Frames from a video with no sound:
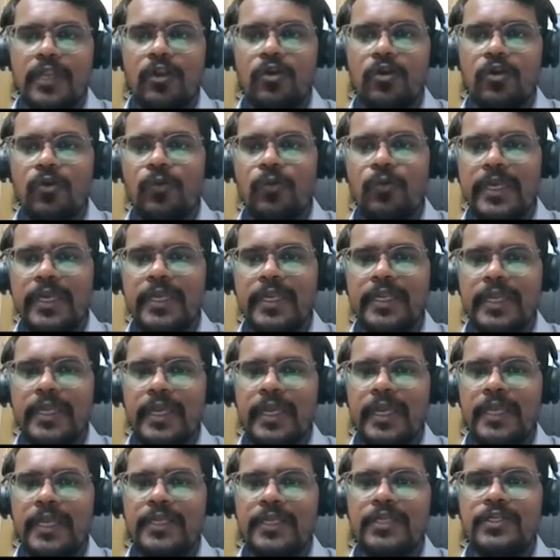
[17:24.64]
only we can
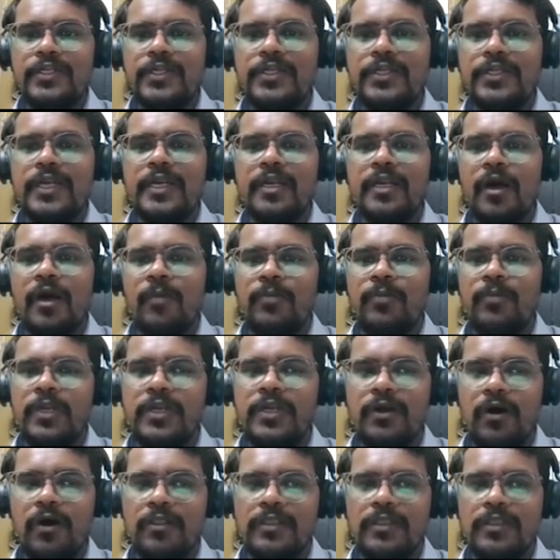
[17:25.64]
edit it and
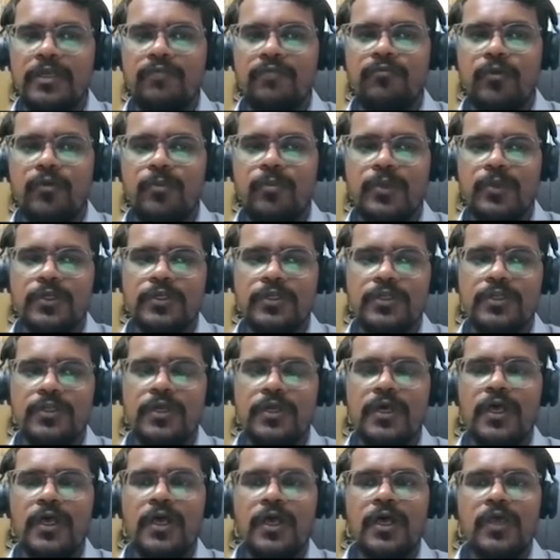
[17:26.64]
update all the information.
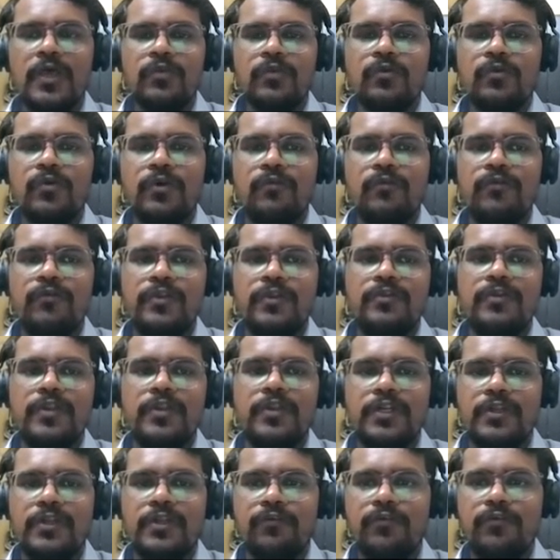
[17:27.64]
So if it is
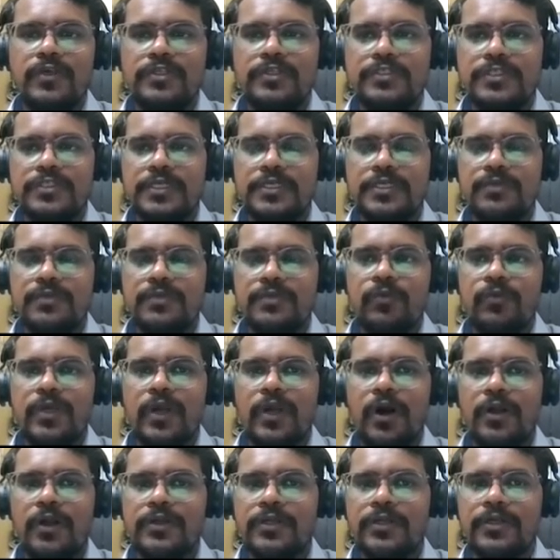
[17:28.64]
in different state, we
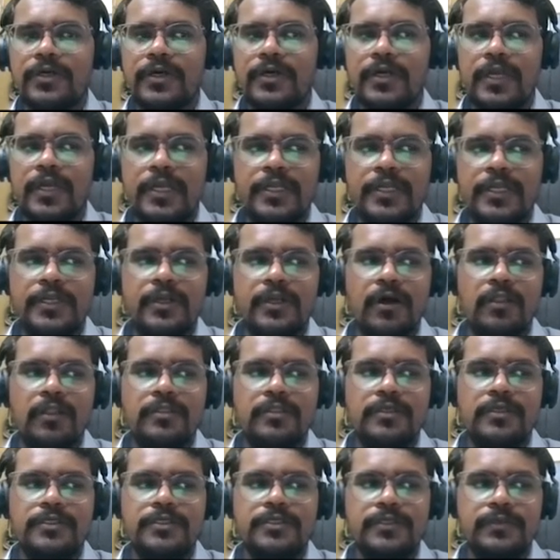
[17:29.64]
can't edit all
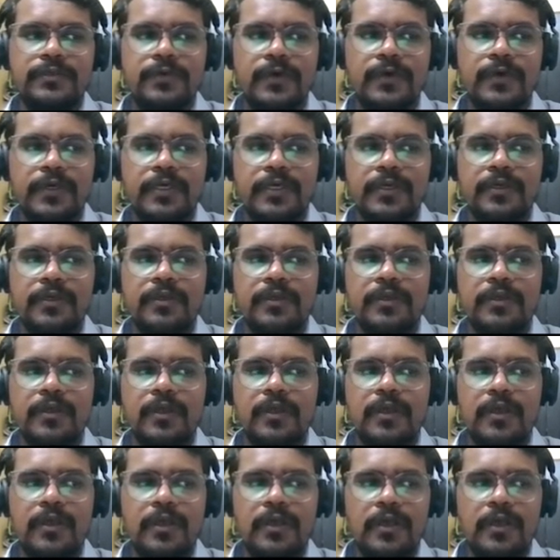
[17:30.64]
that. Okay,
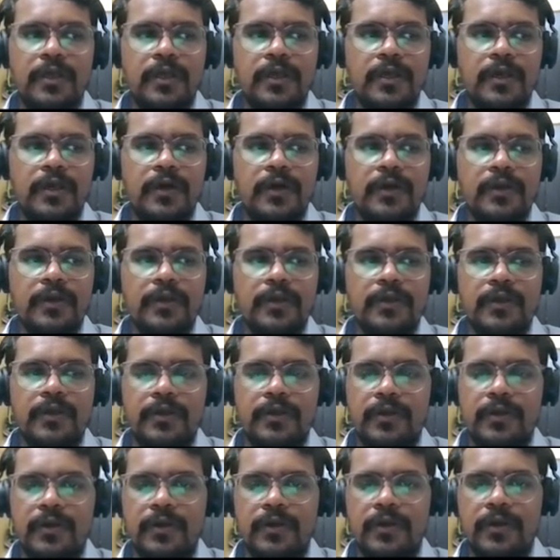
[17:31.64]
okay,
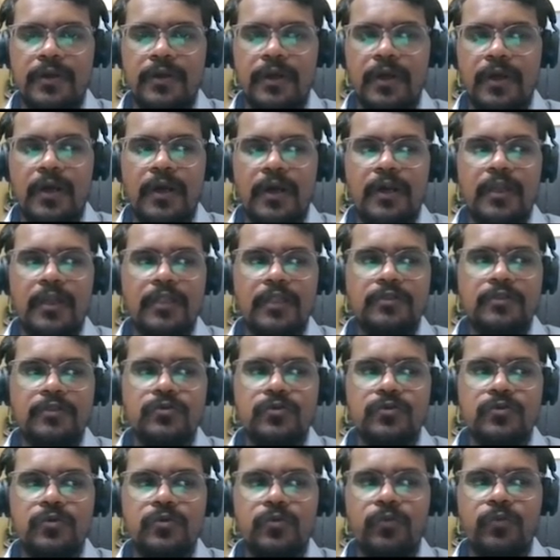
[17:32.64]
and
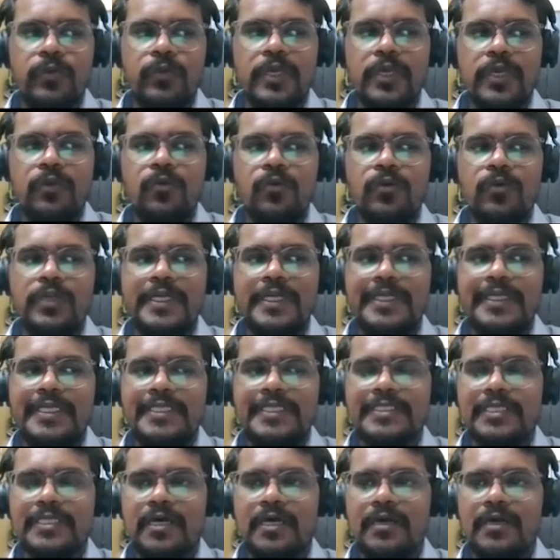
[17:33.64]
also we can only
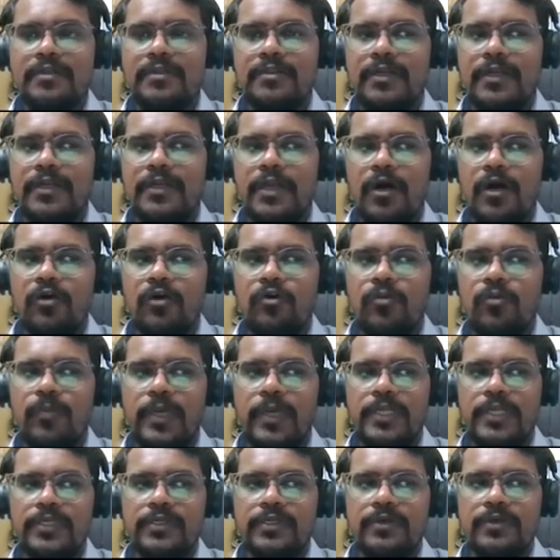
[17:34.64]
discard the
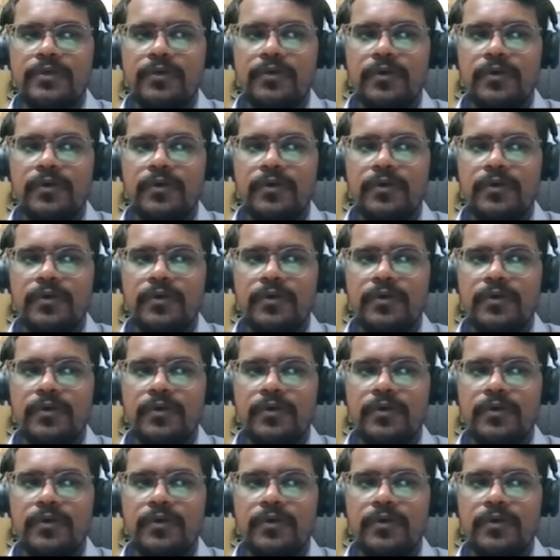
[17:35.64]
document